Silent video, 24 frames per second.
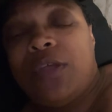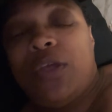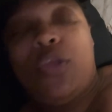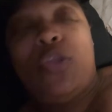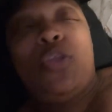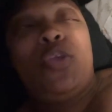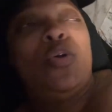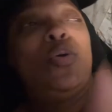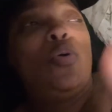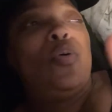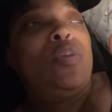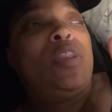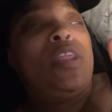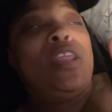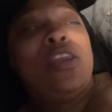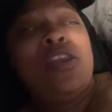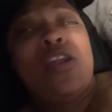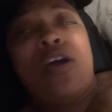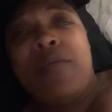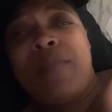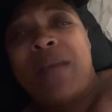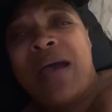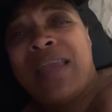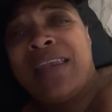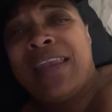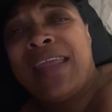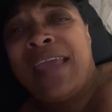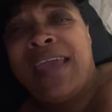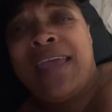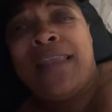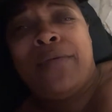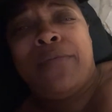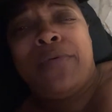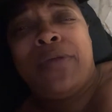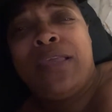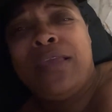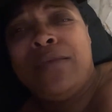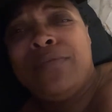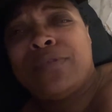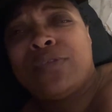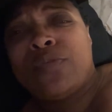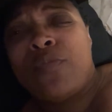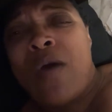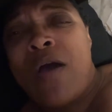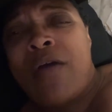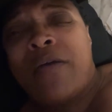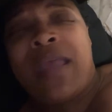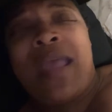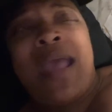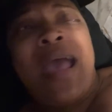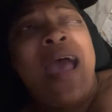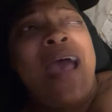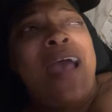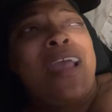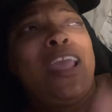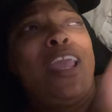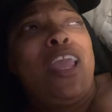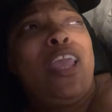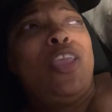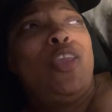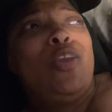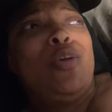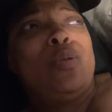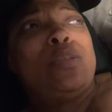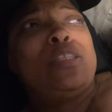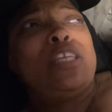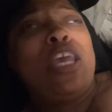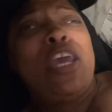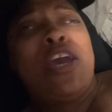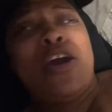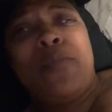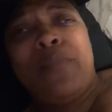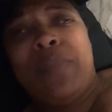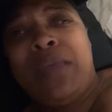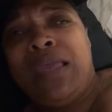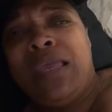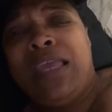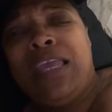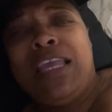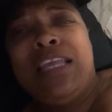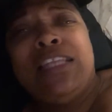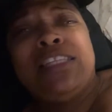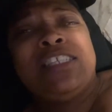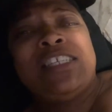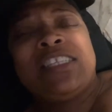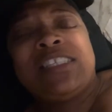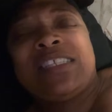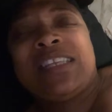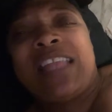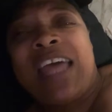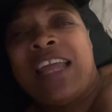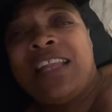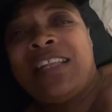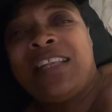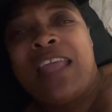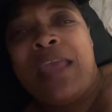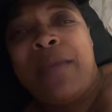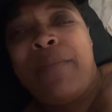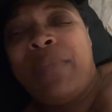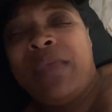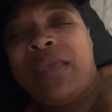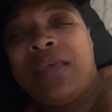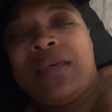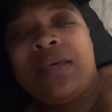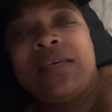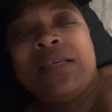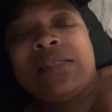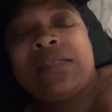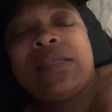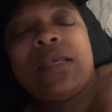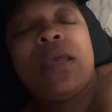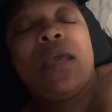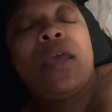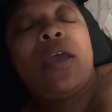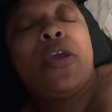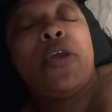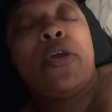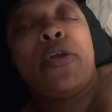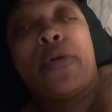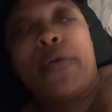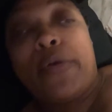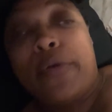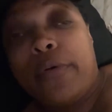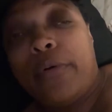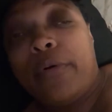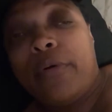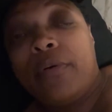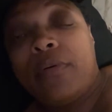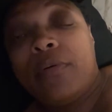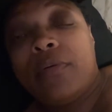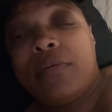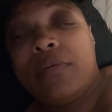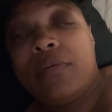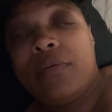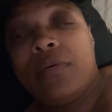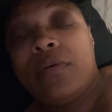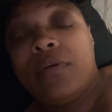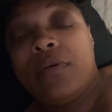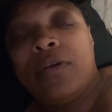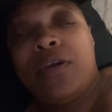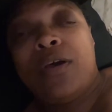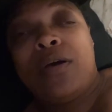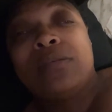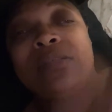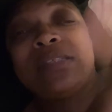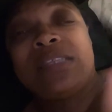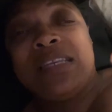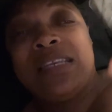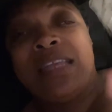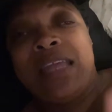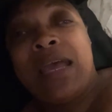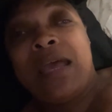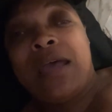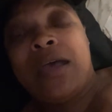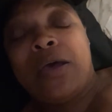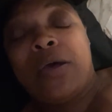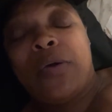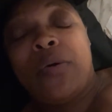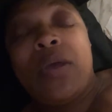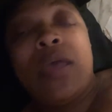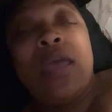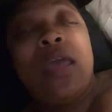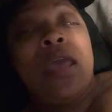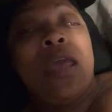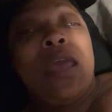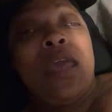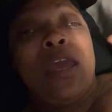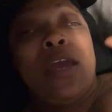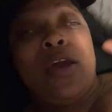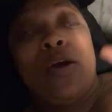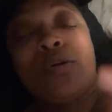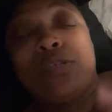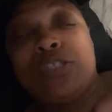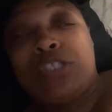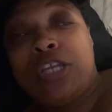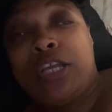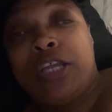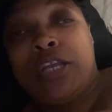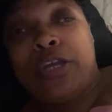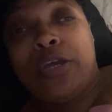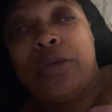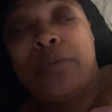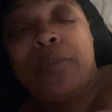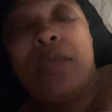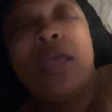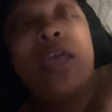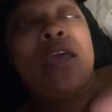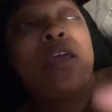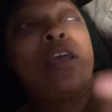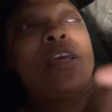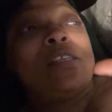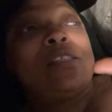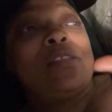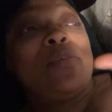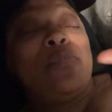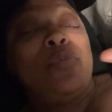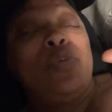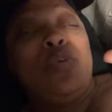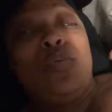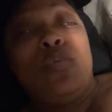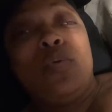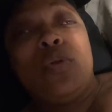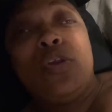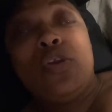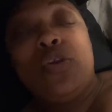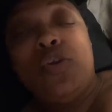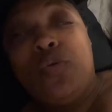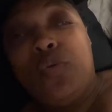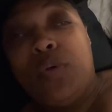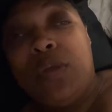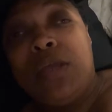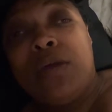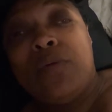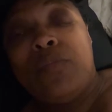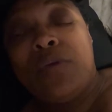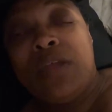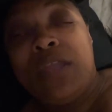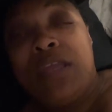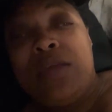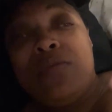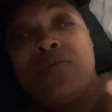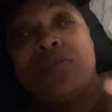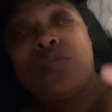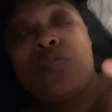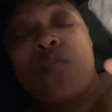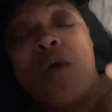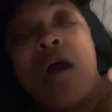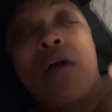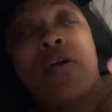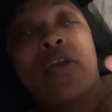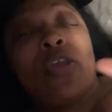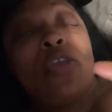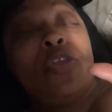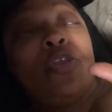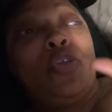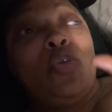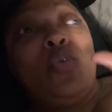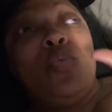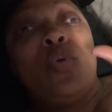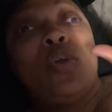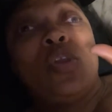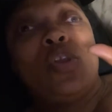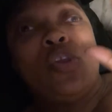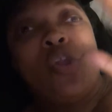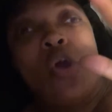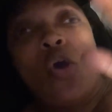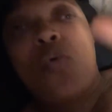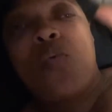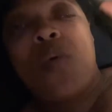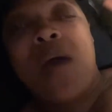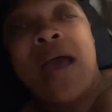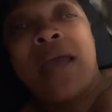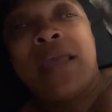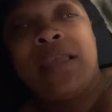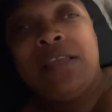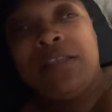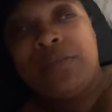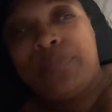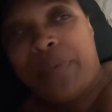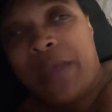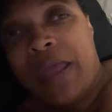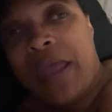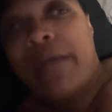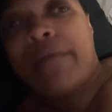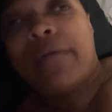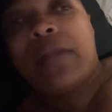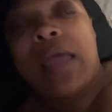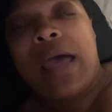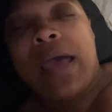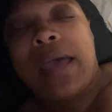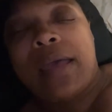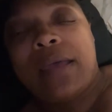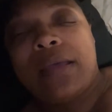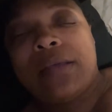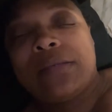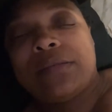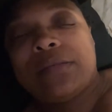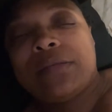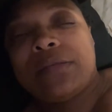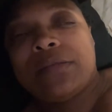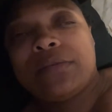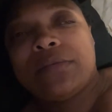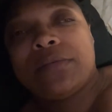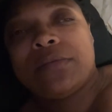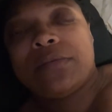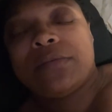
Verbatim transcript: You didn't know my daddy when he was walking. How can you tell me he just like that? Because, girl, go sit down and go shut up. Because if you would have knew him when he was walking, you would know why he's paralyzed.